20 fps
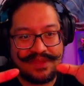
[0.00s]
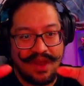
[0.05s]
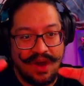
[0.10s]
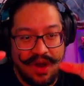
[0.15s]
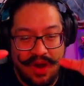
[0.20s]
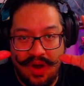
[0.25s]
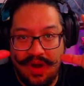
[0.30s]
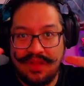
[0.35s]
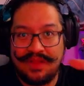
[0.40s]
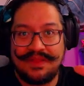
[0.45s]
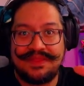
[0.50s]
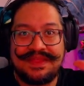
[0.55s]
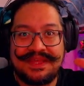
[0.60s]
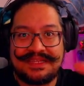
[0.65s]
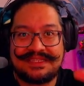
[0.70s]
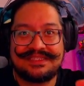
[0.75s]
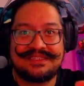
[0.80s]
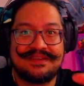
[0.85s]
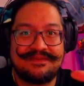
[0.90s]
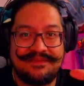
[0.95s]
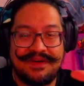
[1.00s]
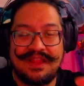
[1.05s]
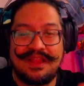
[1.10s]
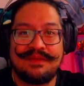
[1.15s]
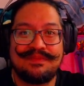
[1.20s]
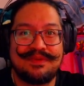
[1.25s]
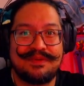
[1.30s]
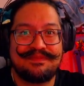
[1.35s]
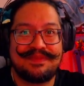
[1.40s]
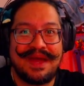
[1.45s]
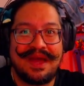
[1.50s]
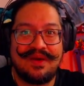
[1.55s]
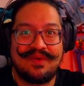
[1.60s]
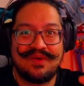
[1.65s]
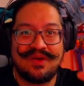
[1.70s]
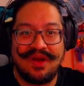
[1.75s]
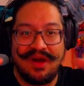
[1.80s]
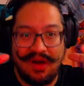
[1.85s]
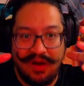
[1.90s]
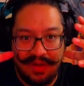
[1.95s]
all of this developer
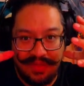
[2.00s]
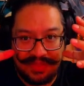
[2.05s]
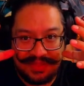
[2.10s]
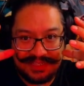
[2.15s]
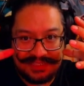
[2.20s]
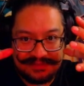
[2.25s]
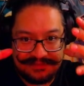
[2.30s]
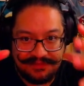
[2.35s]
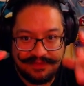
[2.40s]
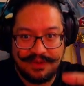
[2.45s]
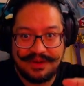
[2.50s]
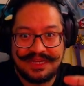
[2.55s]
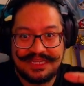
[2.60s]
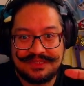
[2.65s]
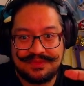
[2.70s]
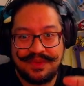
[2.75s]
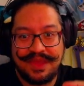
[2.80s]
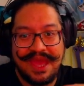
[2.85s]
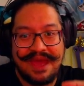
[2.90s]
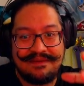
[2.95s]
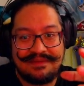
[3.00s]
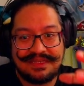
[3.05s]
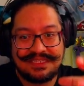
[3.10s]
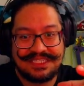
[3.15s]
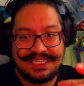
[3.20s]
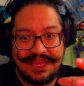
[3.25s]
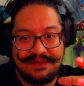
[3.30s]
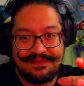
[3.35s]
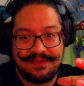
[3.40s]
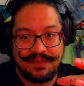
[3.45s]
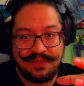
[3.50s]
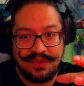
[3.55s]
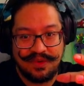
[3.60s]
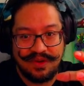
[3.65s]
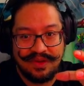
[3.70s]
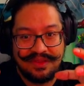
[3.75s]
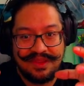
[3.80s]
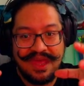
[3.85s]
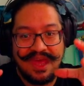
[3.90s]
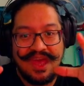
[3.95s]
power, all this focus we have on save the
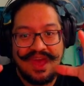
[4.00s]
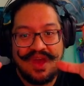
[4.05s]
world,